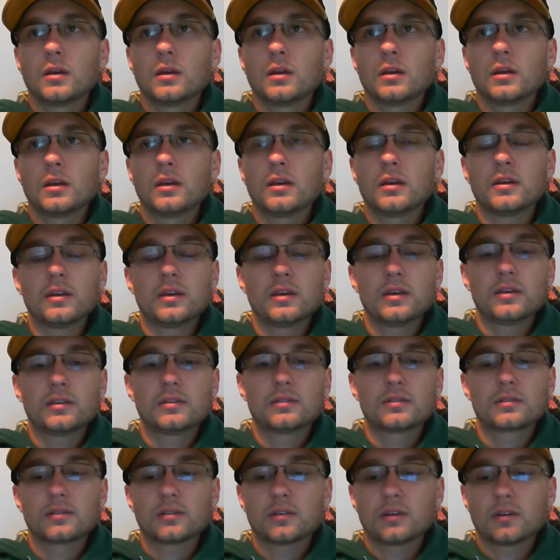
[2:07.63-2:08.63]
he,
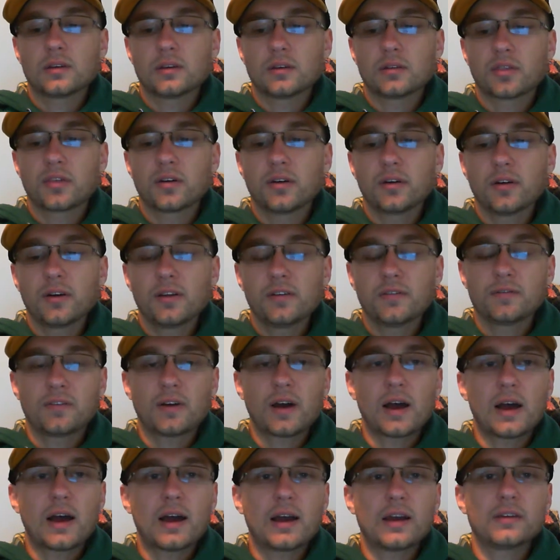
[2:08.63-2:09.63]
he's
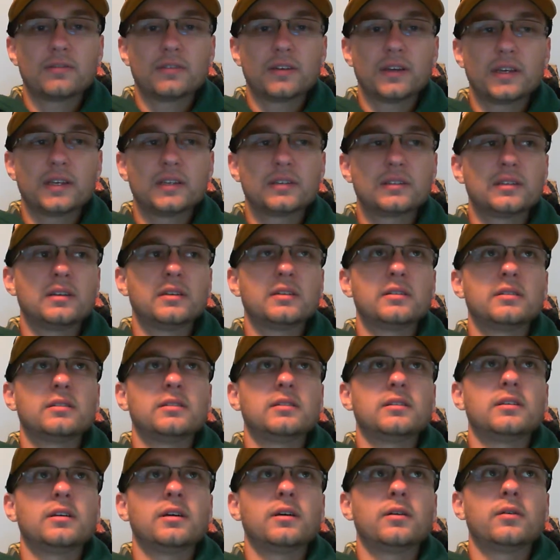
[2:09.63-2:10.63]
thirty-five, isn't,
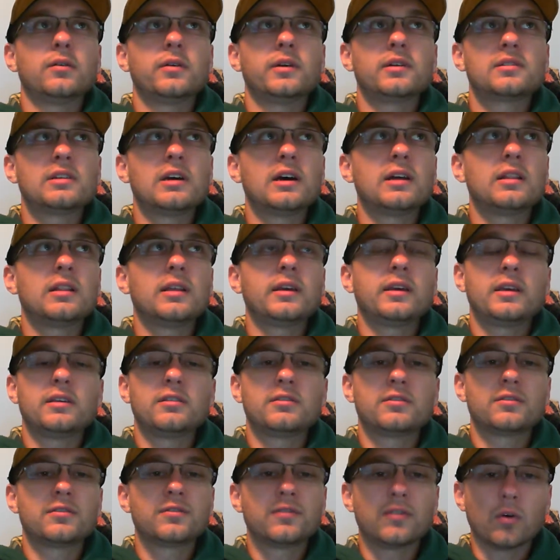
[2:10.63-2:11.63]
you know, it's not like
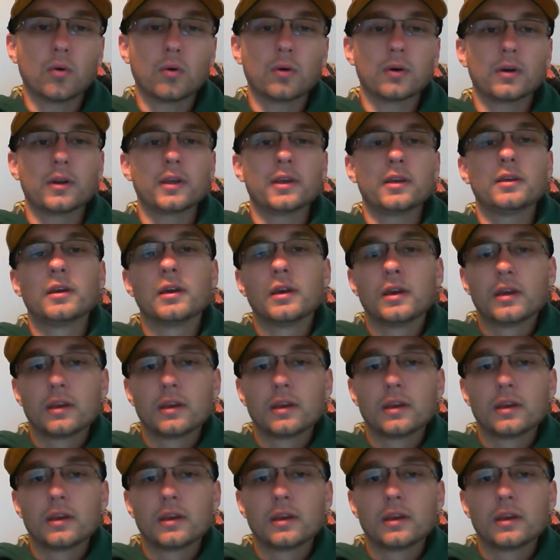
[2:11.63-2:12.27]
he's forty,